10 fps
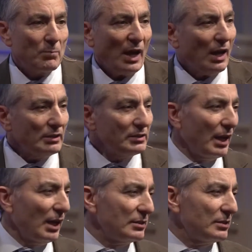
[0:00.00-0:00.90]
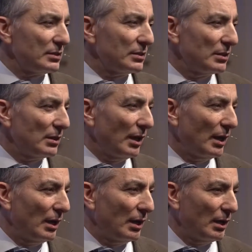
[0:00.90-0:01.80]
How does
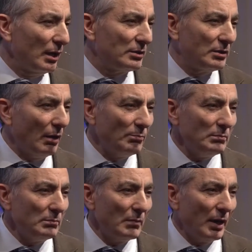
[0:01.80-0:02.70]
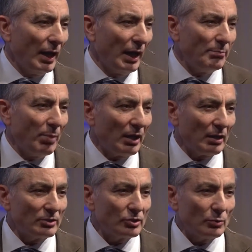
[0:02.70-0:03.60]
a dumb
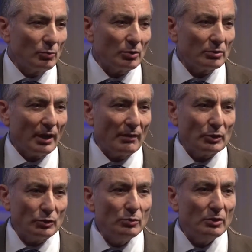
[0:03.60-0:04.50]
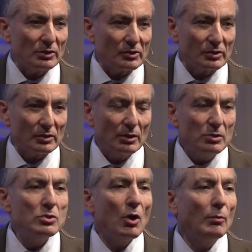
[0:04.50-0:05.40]
abiological world ever do this?
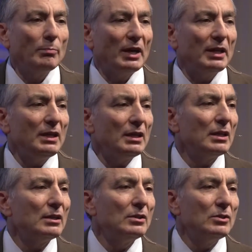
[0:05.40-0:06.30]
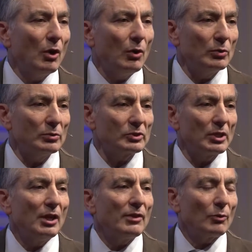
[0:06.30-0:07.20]
Nobody
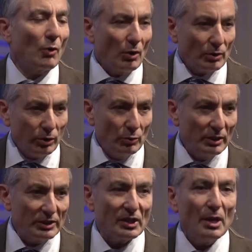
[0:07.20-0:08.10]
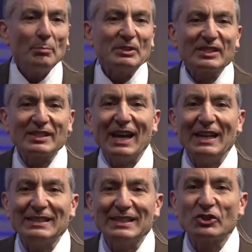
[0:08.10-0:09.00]
knows. They're all clueless, but
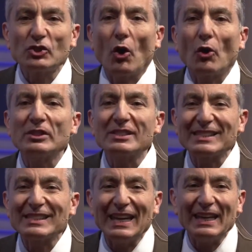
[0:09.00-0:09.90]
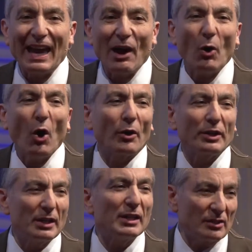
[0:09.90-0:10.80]
scientists aren't saying how
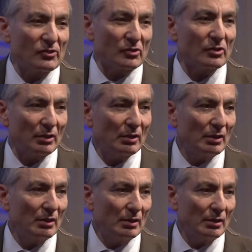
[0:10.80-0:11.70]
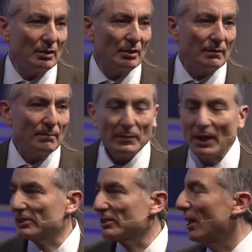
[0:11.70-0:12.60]
hard it is.
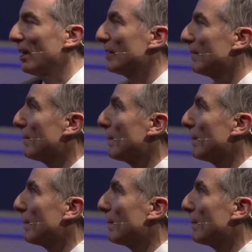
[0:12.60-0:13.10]
Next slide.